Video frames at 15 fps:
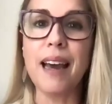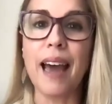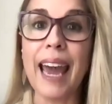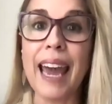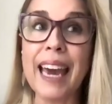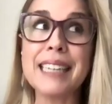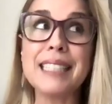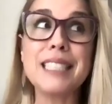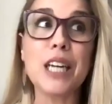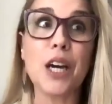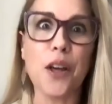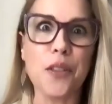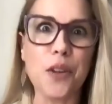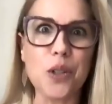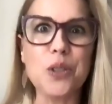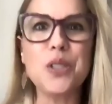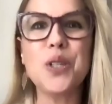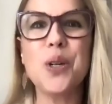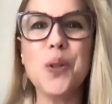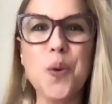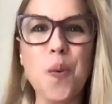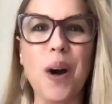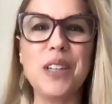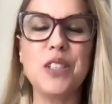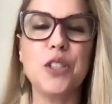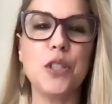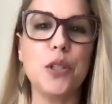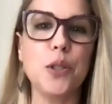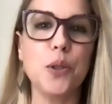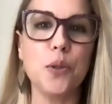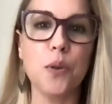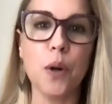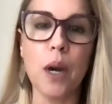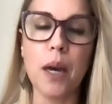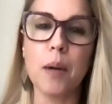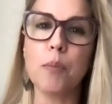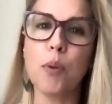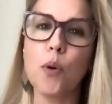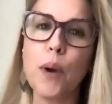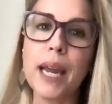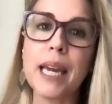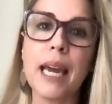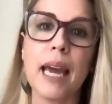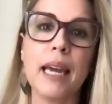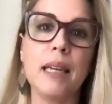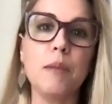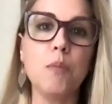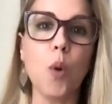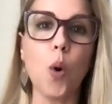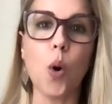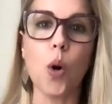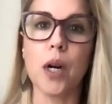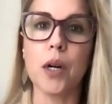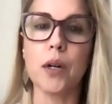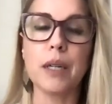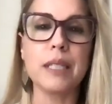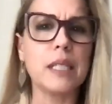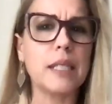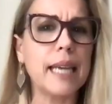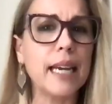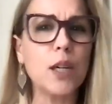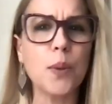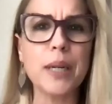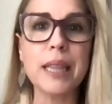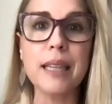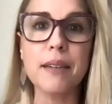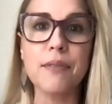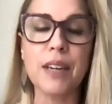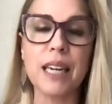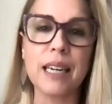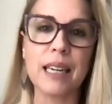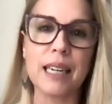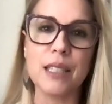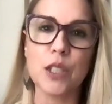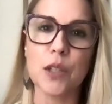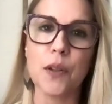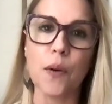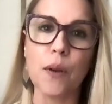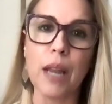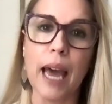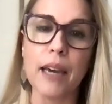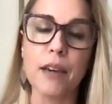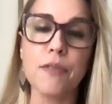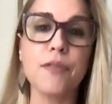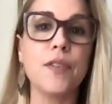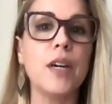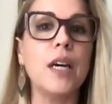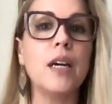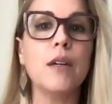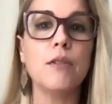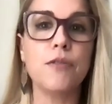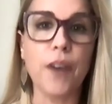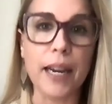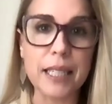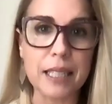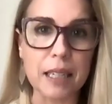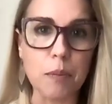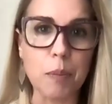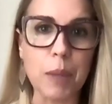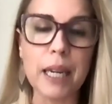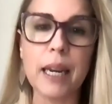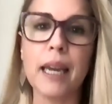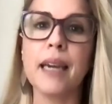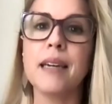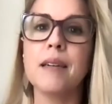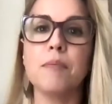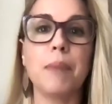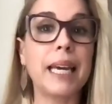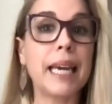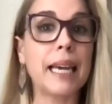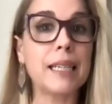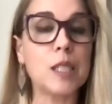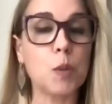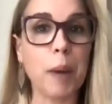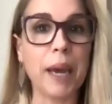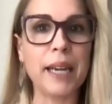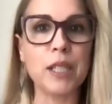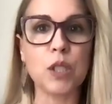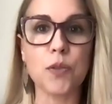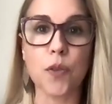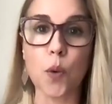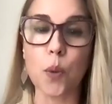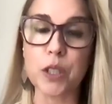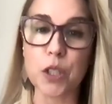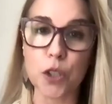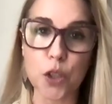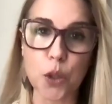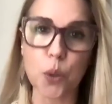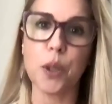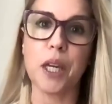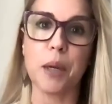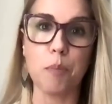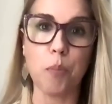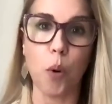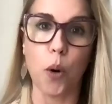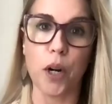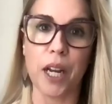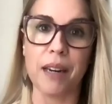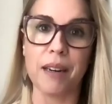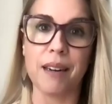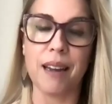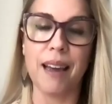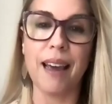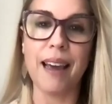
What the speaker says: and others who want to bring in more sacred living into their life, finding meaning, making space for what's truly important,